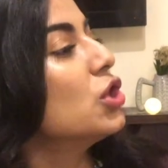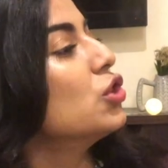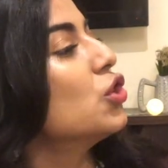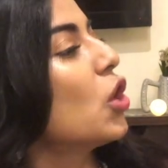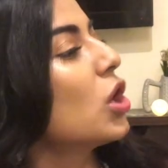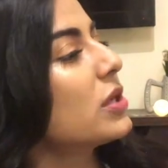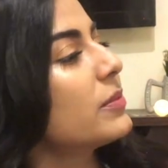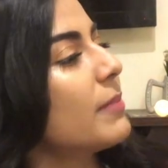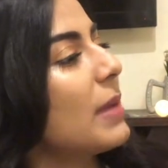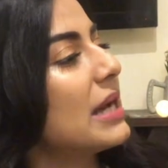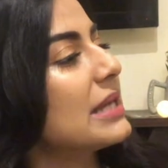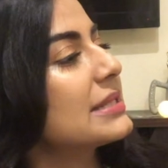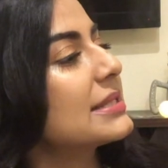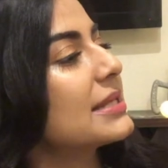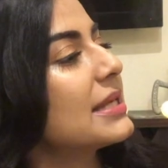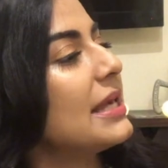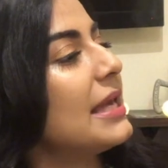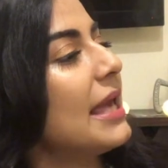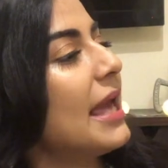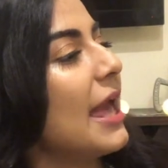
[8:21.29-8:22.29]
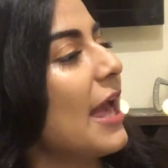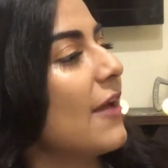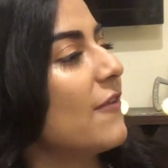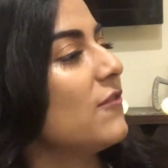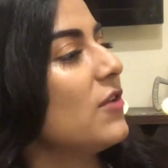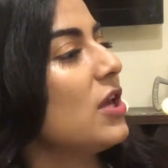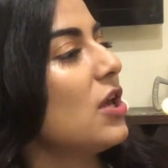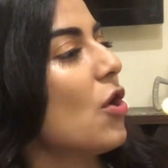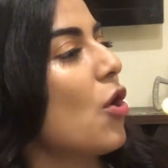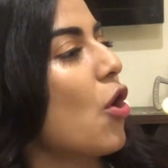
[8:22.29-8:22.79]
not masky,
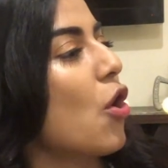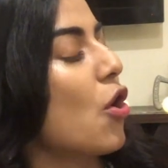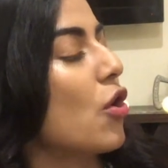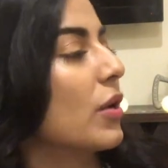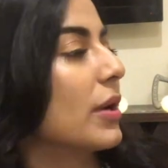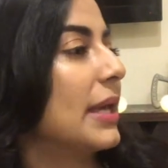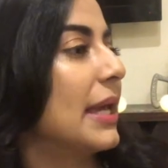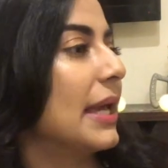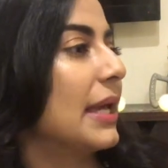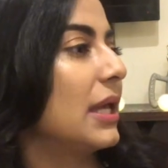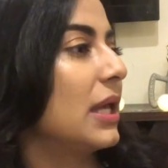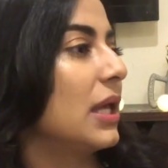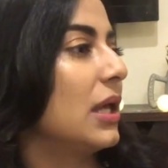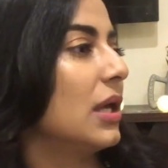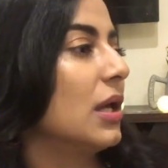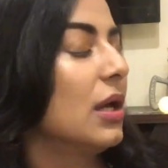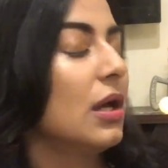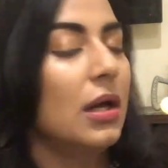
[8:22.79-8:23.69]
heavy or cakey.